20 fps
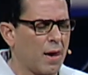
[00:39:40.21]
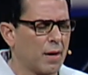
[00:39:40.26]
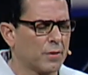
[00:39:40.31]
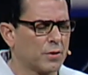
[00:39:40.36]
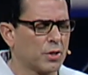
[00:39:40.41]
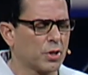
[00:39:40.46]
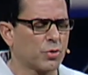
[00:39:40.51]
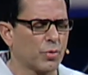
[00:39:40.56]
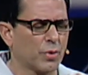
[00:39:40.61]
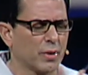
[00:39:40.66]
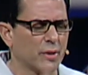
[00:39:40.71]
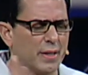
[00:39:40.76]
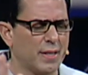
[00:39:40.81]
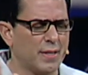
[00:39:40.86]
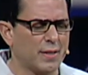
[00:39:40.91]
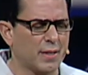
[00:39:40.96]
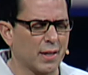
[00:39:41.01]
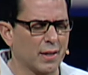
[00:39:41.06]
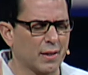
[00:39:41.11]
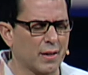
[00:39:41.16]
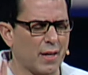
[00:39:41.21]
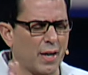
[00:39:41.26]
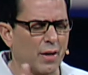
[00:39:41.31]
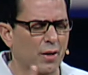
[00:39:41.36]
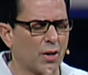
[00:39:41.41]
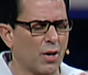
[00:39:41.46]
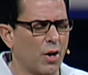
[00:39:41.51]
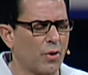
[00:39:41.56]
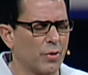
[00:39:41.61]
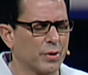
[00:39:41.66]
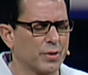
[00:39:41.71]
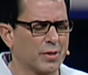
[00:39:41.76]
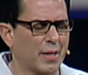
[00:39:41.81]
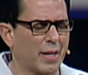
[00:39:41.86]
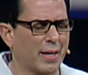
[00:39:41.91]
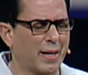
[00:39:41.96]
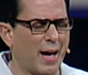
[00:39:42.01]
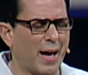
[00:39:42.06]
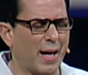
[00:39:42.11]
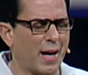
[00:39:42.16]
just release it and let it go and
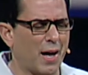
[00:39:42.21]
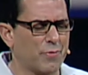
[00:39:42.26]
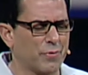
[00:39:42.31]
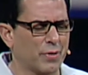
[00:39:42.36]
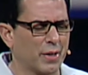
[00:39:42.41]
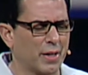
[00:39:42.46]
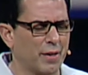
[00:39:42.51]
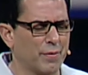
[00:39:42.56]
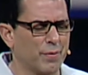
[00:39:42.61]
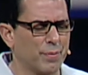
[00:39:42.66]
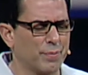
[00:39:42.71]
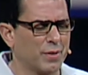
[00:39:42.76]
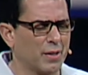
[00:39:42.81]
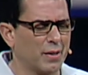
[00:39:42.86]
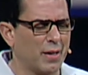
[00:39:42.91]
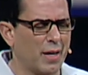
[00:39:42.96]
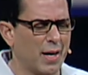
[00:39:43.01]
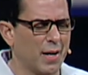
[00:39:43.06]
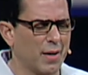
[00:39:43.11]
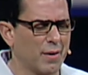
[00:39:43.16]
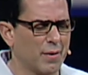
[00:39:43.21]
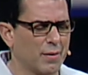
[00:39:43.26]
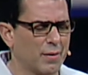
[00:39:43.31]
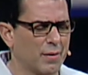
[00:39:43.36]
say, God, I forgive him today.